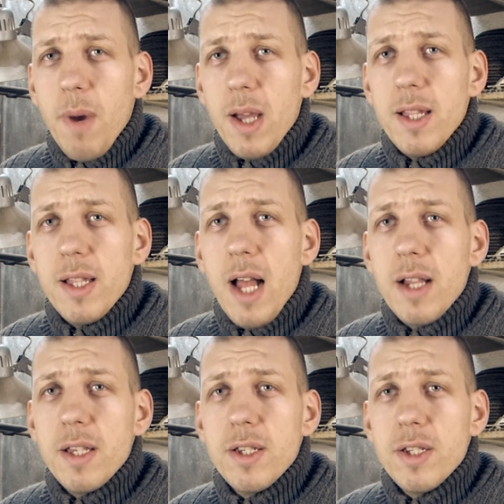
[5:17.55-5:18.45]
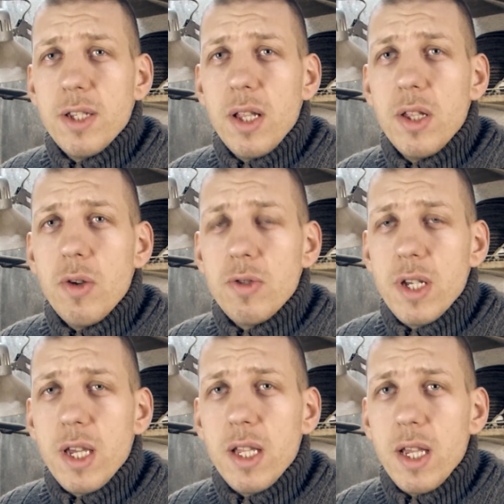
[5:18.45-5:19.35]
my dad is still
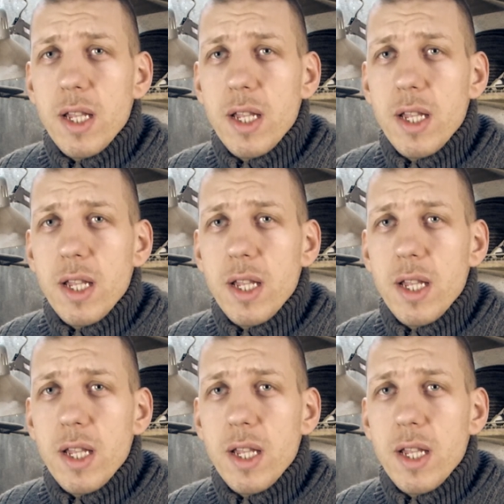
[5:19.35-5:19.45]
using it